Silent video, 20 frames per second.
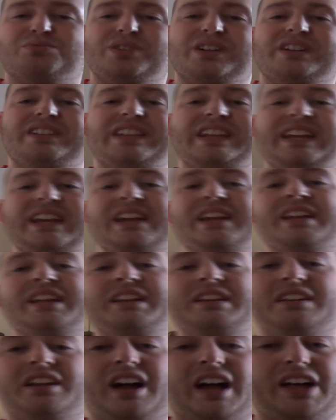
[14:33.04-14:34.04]
really
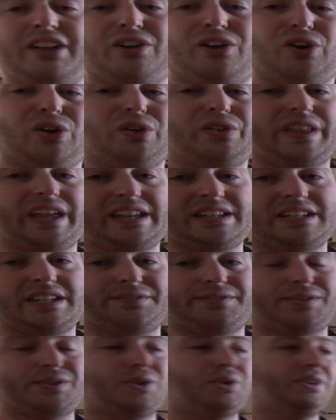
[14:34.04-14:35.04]
not all that
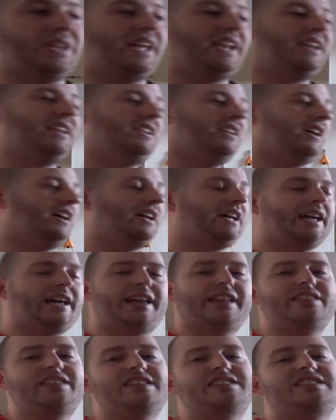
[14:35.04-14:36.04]
difficult.
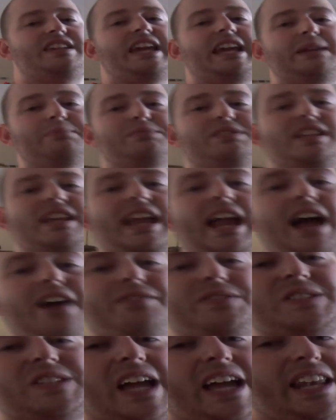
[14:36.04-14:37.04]
And these games that
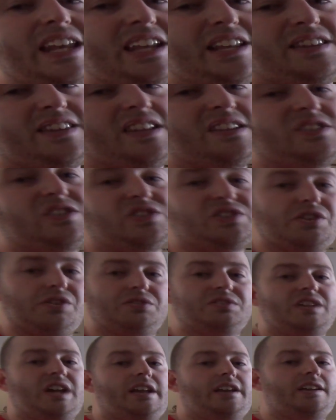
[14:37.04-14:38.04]
have sight in, this is their
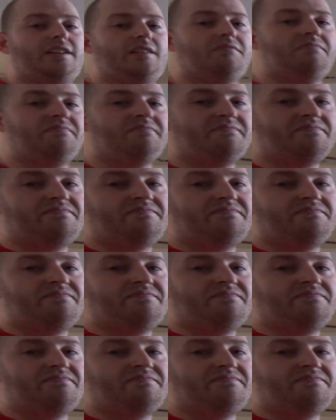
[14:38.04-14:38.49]
sight in.